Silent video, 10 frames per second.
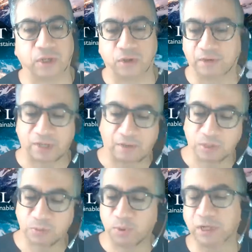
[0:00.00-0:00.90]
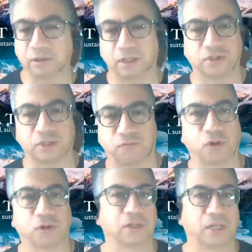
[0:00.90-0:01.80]
You have to have a spring collection, a
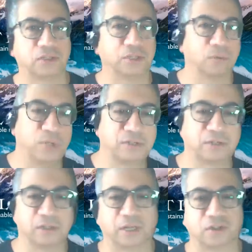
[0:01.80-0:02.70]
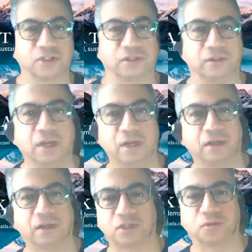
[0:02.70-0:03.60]
fall collection, a winter collection, and
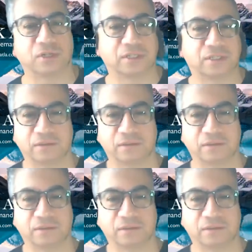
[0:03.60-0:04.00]
as soon as